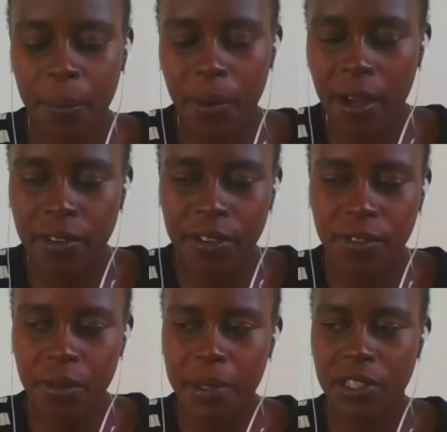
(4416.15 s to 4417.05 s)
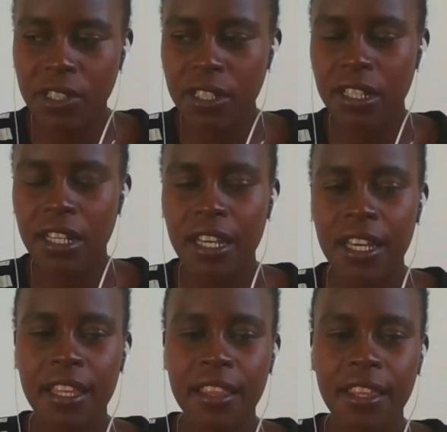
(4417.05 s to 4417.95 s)
private information,
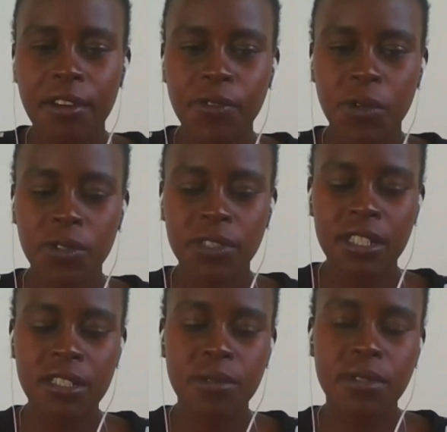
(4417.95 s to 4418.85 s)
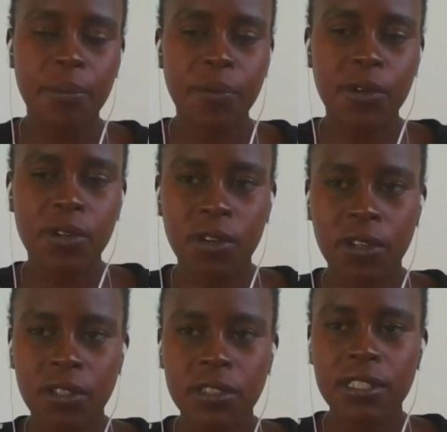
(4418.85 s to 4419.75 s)
then of course there's
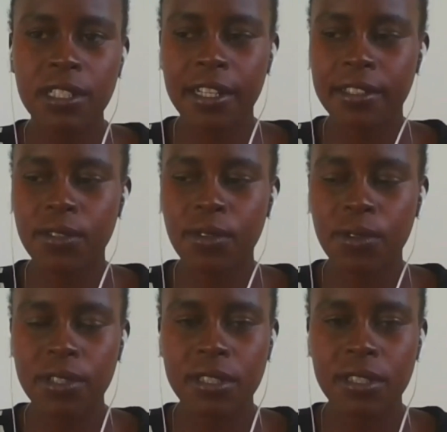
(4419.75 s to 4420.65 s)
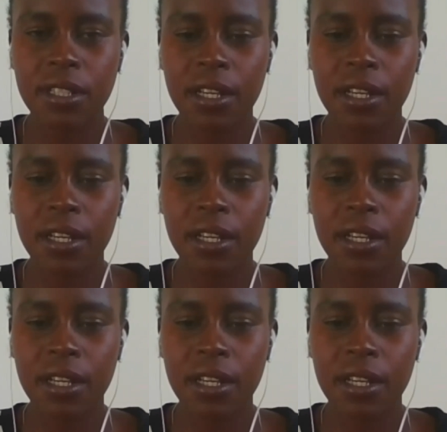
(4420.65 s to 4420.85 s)
sub-protocols like the noise